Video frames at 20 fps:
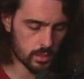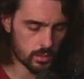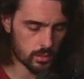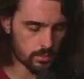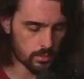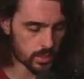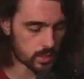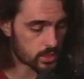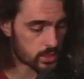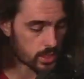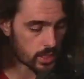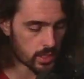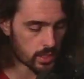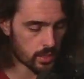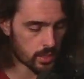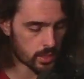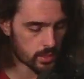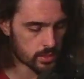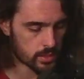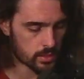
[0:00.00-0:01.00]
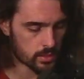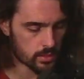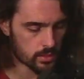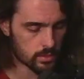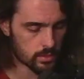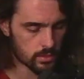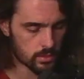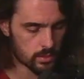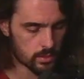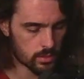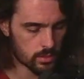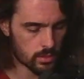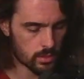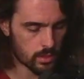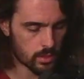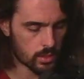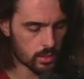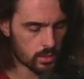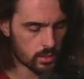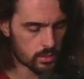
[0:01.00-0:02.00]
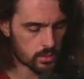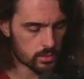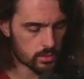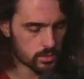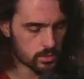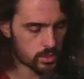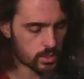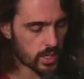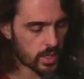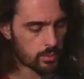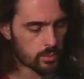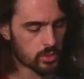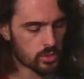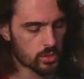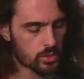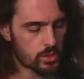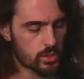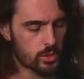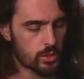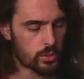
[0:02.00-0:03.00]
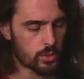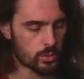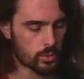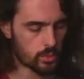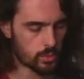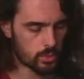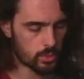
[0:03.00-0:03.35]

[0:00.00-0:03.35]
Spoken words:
by Jane Austen. Chapter 2.